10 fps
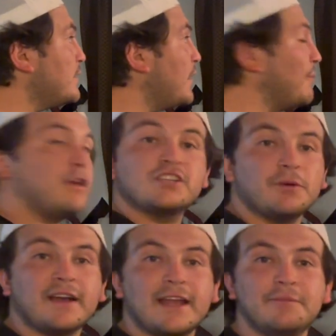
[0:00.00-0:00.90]
not sure
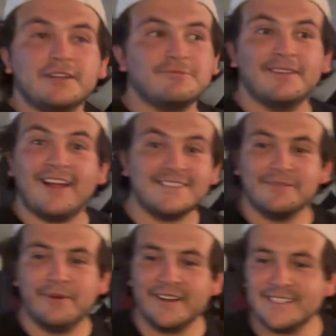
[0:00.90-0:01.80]
what kind of books, but lots
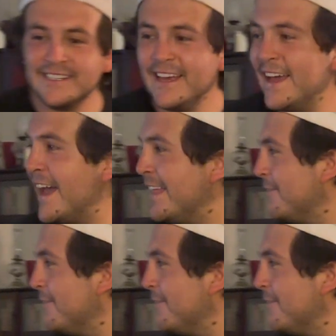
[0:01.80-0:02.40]
of books. And then we